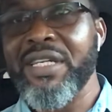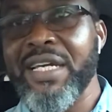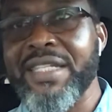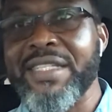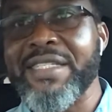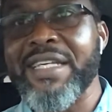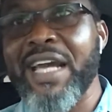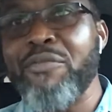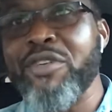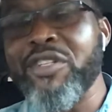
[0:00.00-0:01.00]
It is the
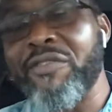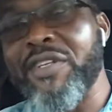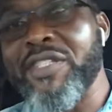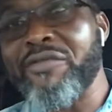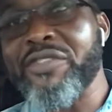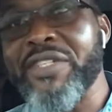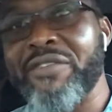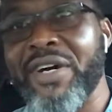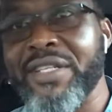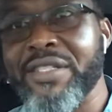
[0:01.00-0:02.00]
gamut of the civil
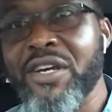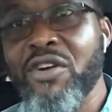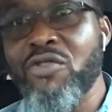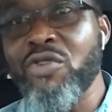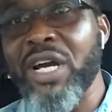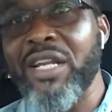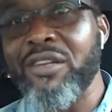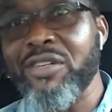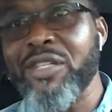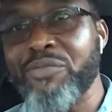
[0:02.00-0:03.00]
servant who can
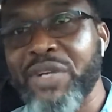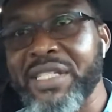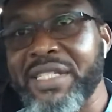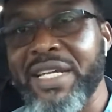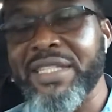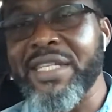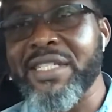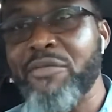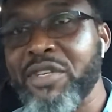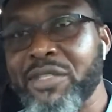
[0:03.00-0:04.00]
look the president and say,
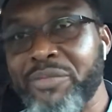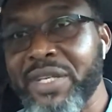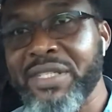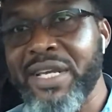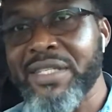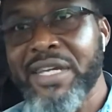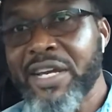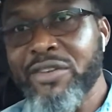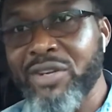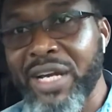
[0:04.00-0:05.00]
Mr. President,
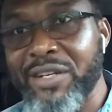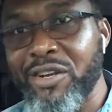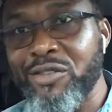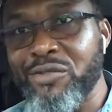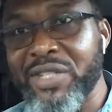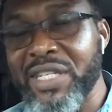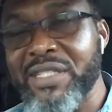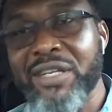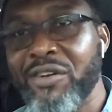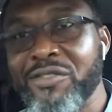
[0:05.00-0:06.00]
you cannot do this,
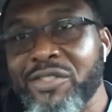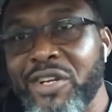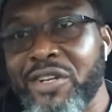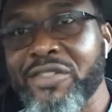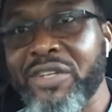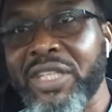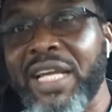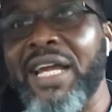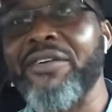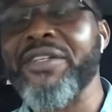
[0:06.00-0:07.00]
the Constitution does not
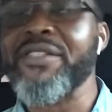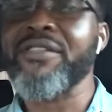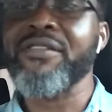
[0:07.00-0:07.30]
allow it.